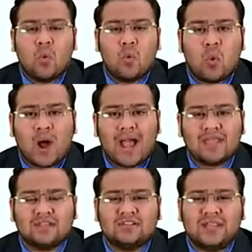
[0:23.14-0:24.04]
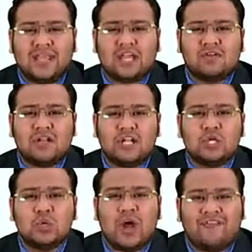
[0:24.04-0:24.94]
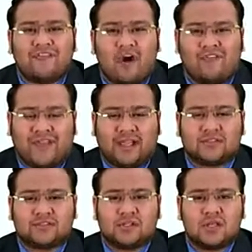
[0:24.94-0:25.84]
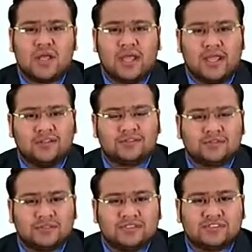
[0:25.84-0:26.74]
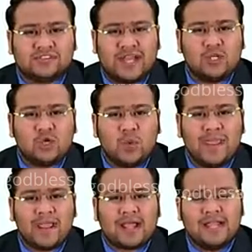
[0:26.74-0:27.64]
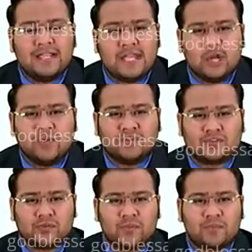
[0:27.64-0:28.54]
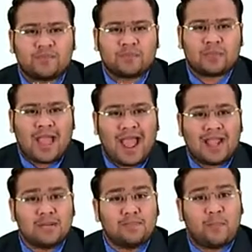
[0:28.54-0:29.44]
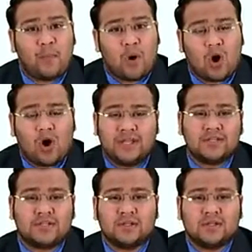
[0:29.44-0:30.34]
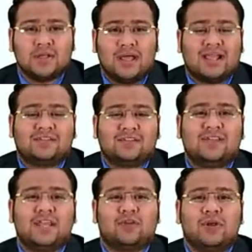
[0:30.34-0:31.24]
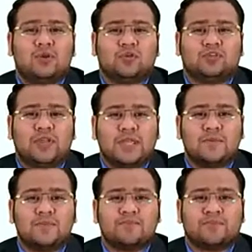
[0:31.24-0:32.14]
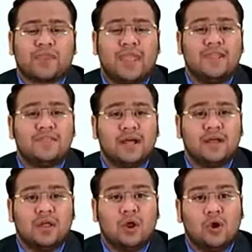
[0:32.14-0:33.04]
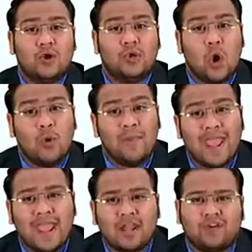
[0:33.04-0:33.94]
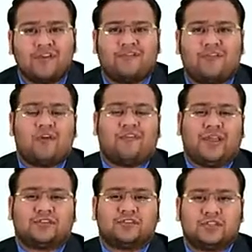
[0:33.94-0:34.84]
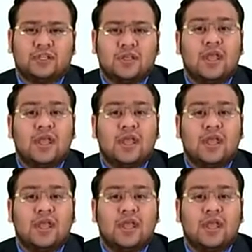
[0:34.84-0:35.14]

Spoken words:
y is equal to f of x is said to be continuous at a point x is equal to c in the domain of f of x